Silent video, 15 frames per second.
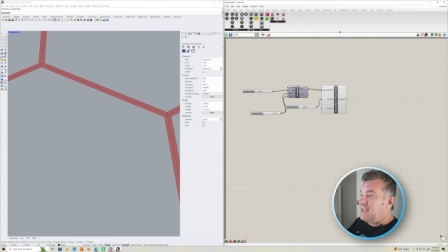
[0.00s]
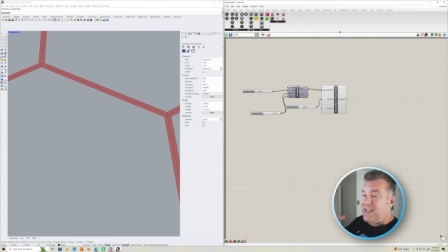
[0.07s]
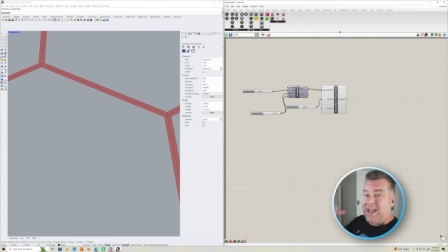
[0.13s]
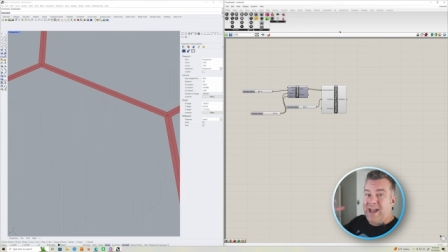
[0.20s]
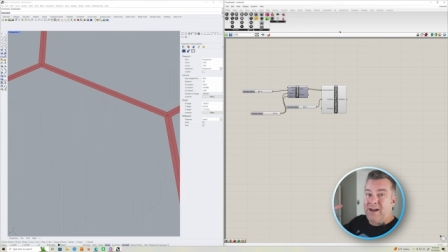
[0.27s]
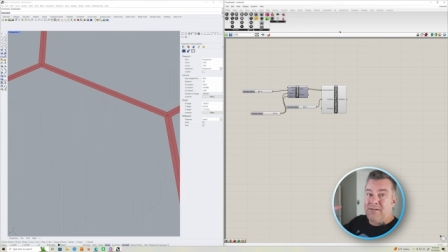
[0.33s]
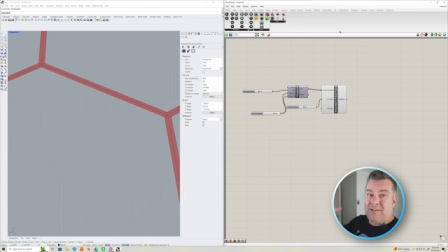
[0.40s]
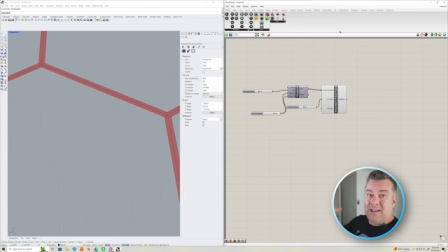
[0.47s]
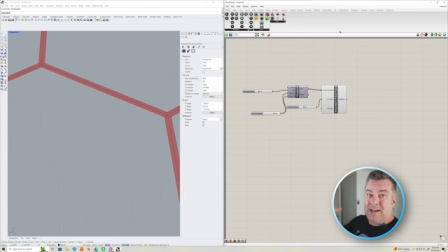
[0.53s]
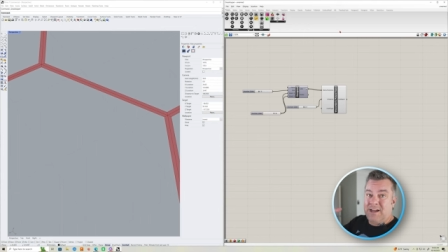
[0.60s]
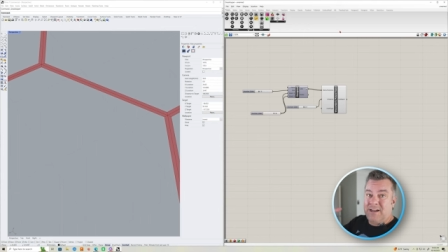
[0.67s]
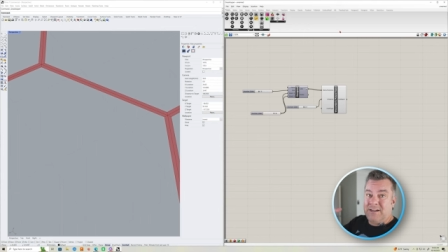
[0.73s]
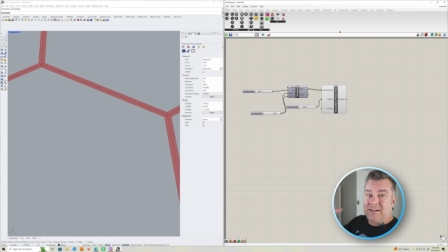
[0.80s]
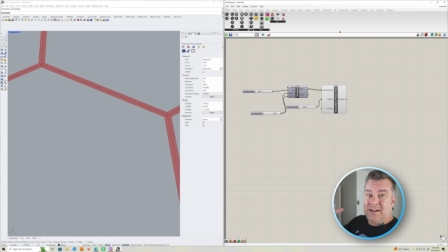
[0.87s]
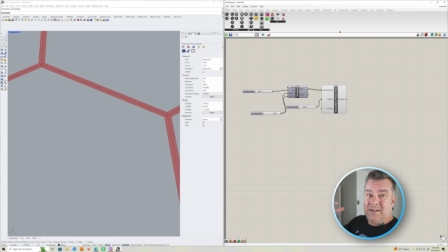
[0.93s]
the
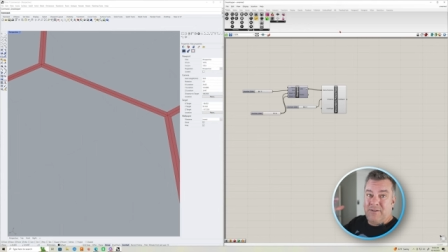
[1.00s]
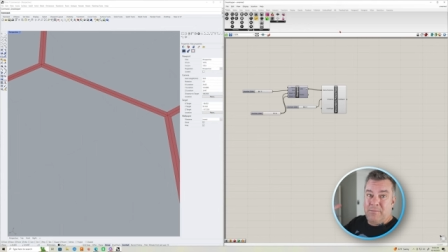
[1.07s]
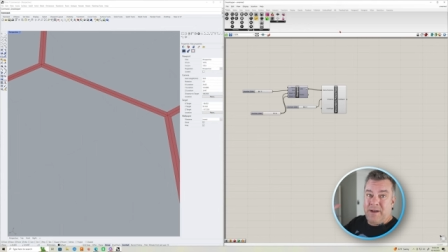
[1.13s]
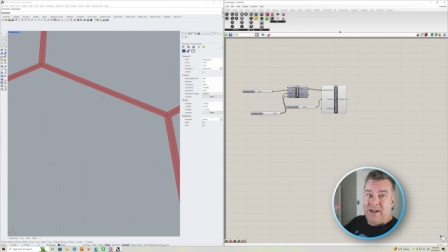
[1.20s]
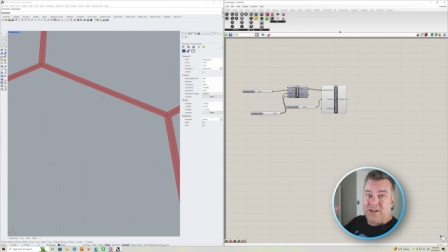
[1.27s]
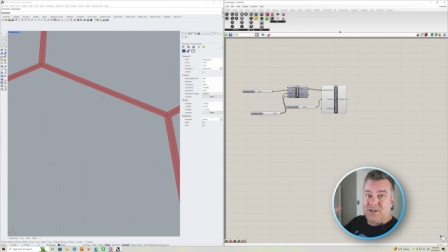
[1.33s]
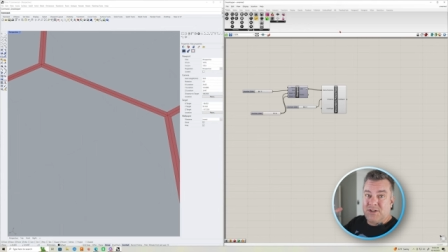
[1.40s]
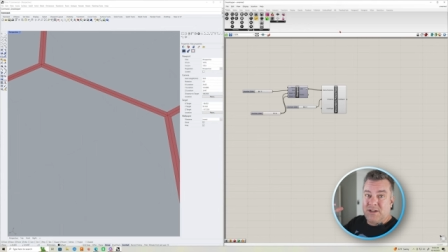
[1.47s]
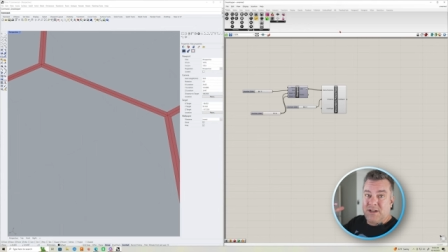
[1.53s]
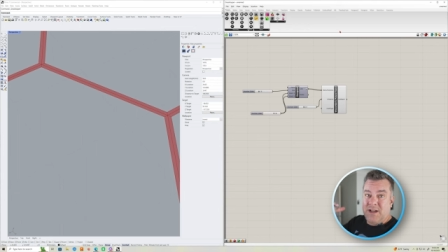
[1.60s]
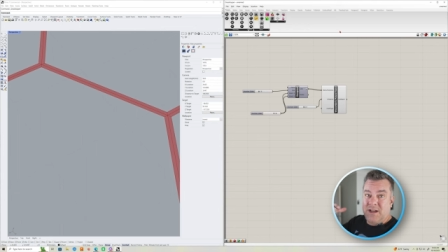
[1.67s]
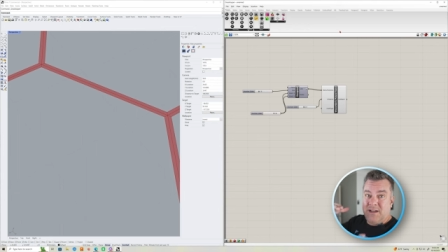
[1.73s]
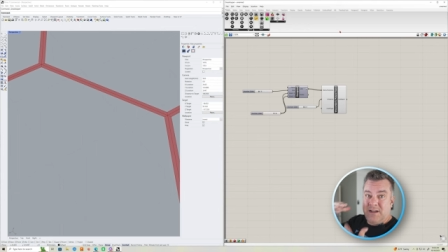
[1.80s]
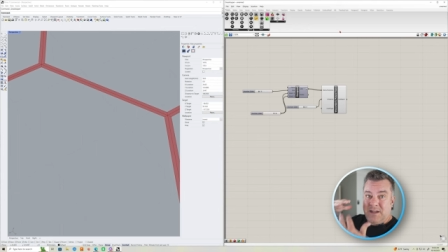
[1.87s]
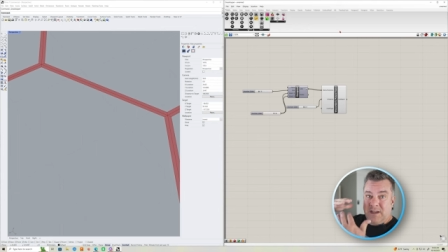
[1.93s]
outline of a mesh and
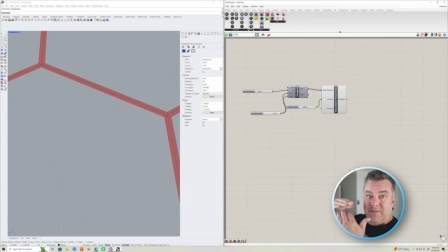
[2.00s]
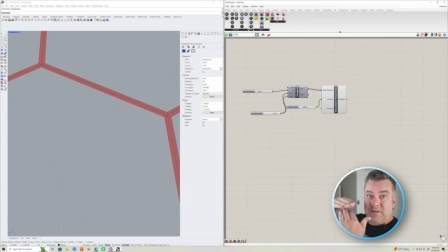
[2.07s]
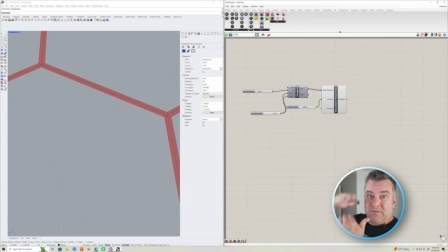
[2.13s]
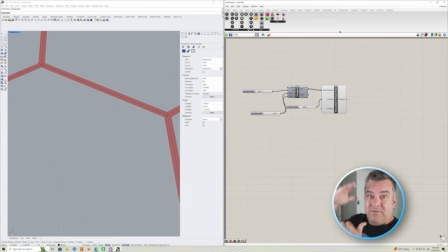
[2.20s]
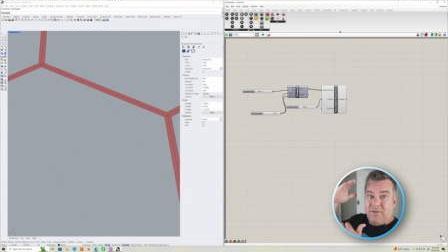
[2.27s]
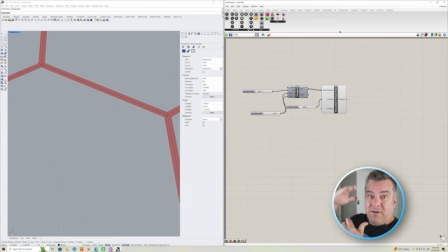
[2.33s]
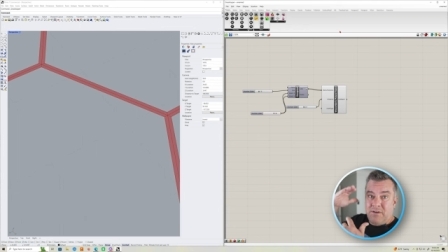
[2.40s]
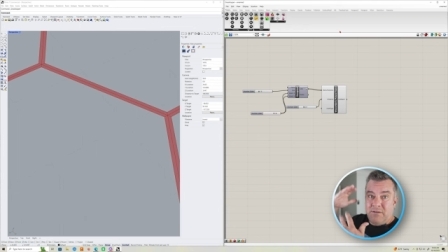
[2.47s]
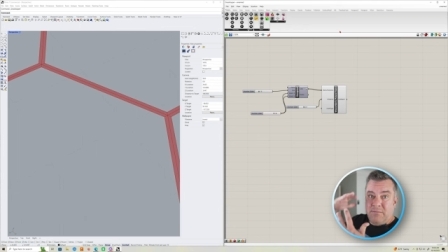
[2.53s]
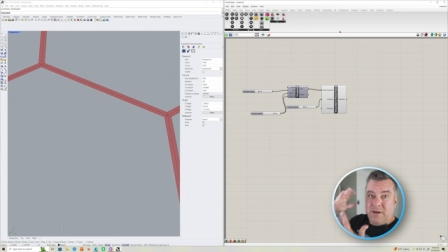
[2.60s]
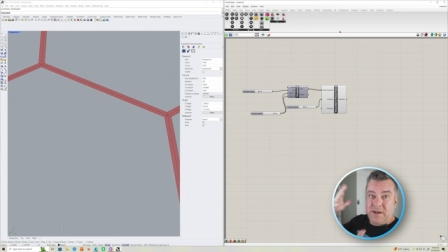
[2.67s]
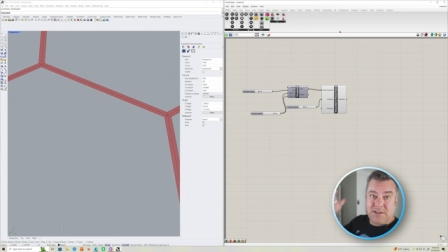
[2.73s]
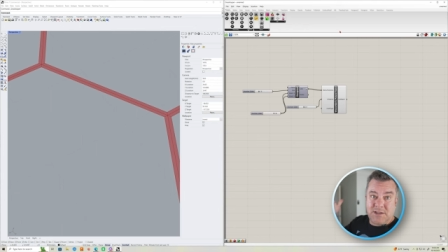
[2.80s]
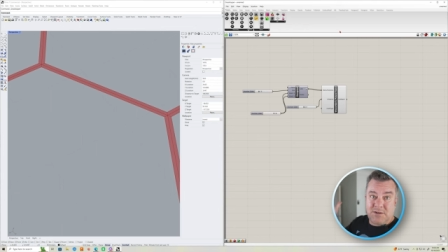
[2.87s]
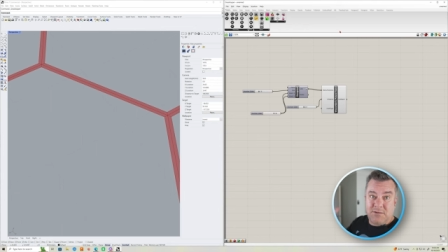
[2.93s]
I need to give it volume
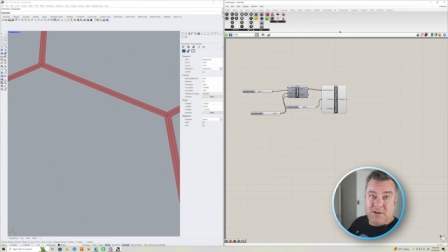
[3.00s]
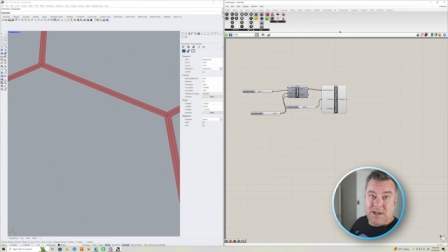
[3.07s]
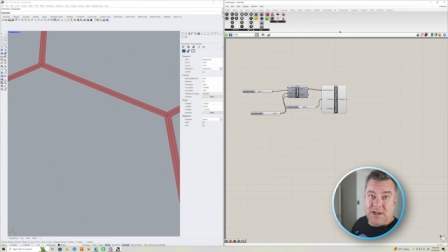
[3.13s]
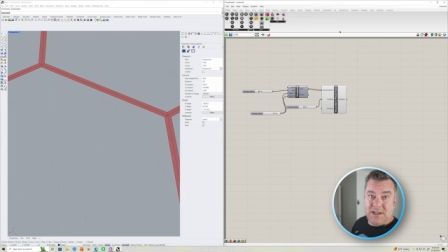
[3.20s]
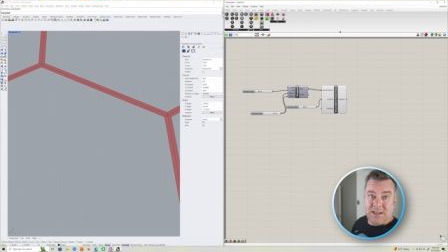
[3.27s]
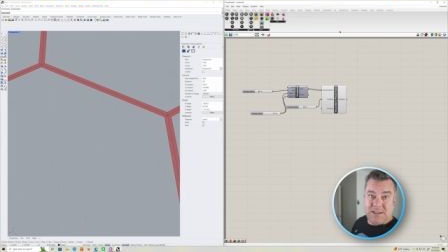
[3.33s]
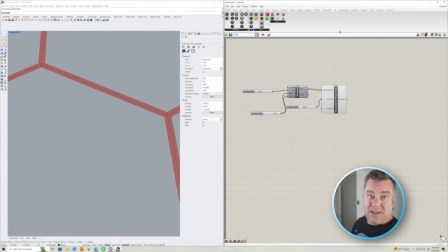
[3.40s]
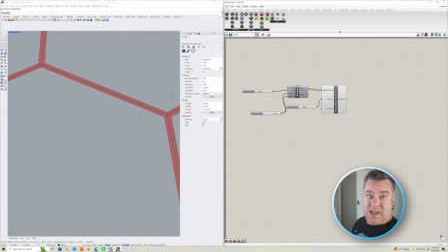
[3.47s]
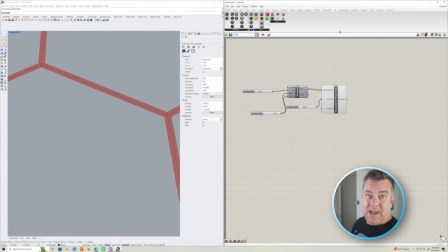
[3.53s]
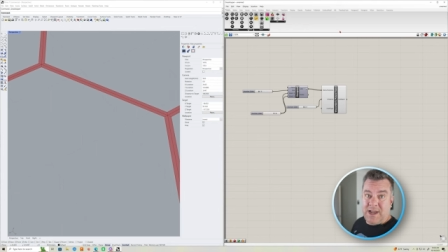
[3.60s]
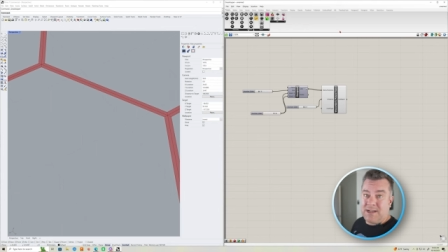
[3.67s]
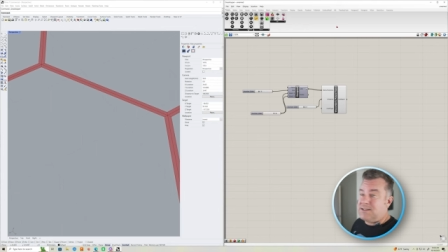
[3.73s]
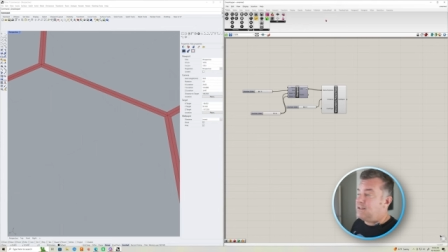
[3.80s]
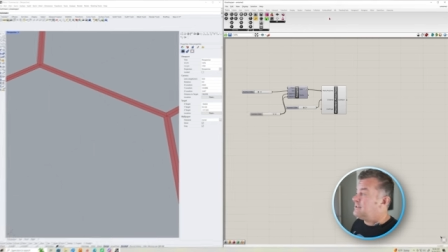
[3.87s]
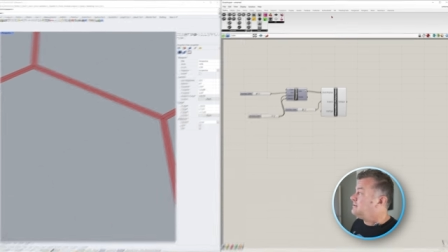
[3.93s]
by extruding it in the
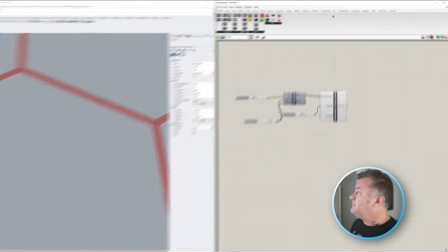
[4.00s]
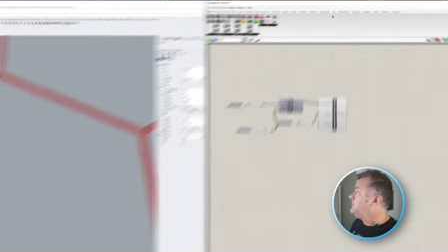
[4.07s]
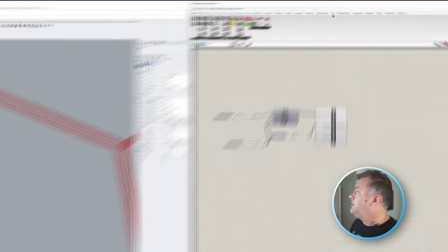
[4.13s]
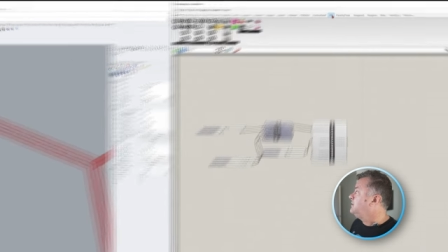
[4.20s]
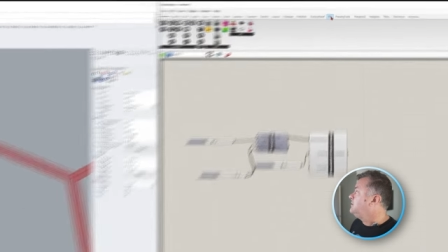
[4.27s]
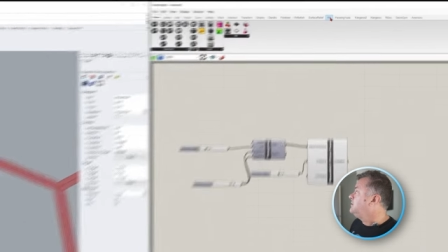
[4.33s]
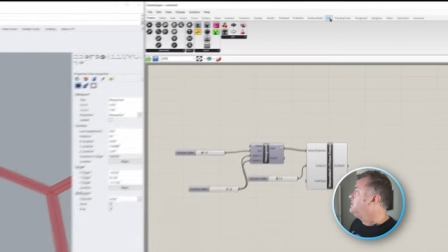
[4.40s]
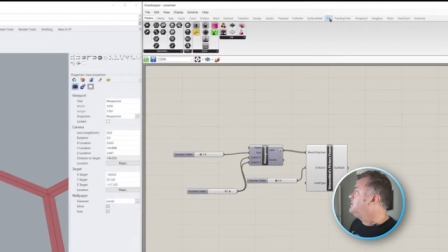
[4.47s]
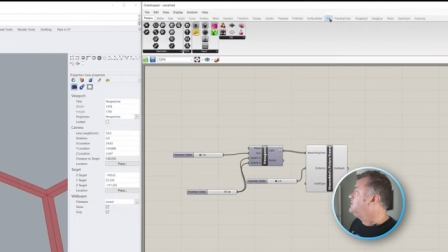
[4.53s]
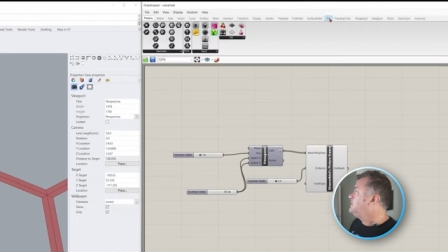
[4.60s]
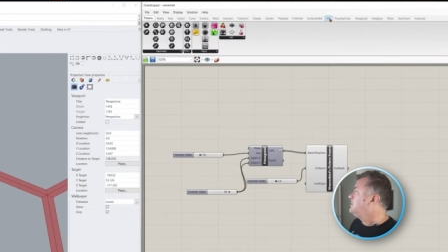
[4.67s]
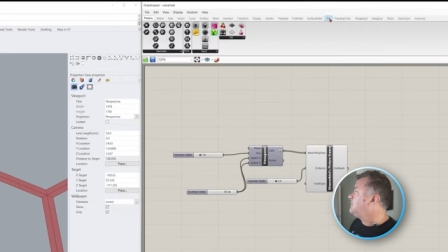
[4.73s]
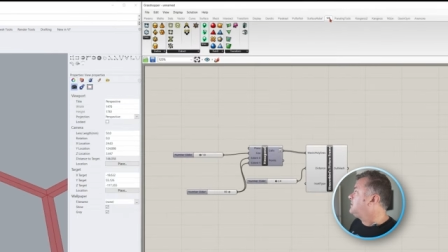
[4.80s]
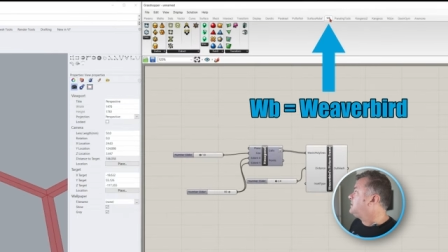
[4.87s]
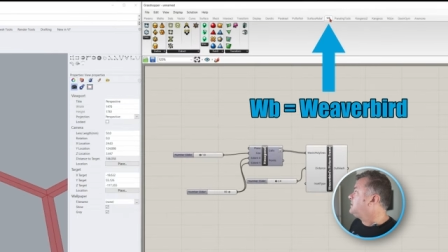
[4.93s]
z-axis.
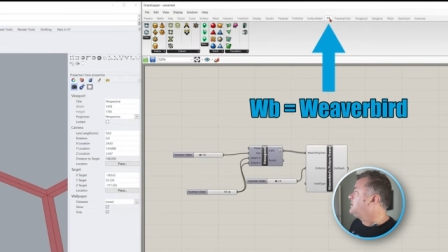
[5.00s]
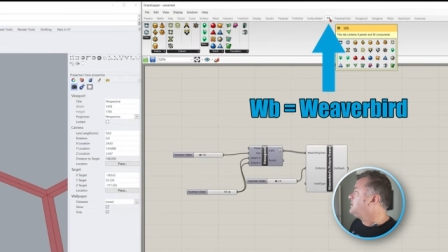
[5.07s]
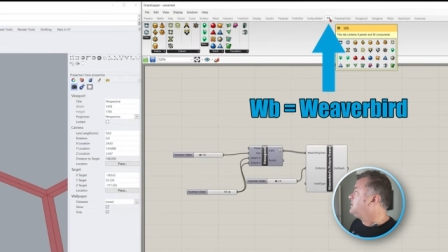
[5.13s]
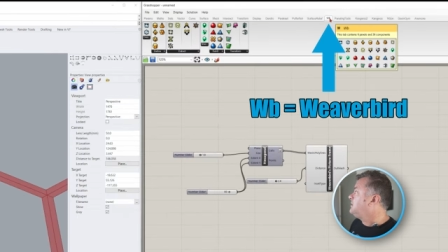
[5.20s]
So I'm gonna click